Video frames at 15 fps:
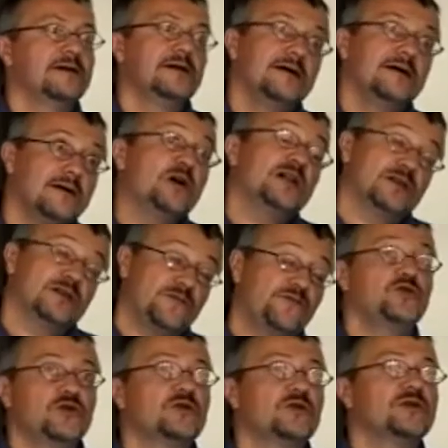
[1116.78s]
well, if
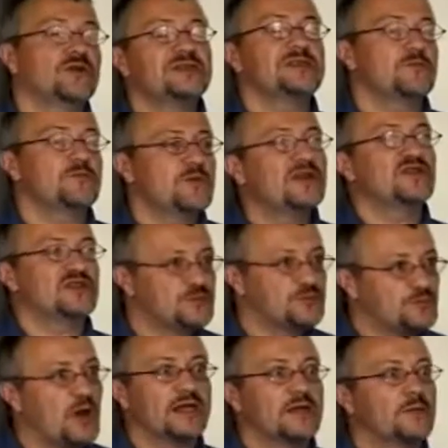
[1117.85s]
you do it, there is a bit of a
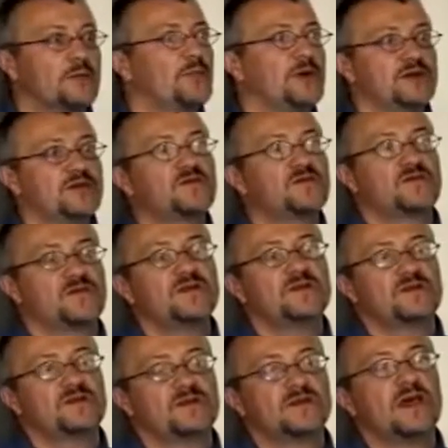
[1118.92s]
spike, but it's,
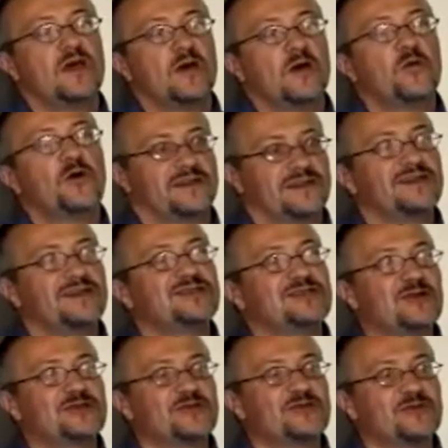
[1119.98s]
it's what it does also, it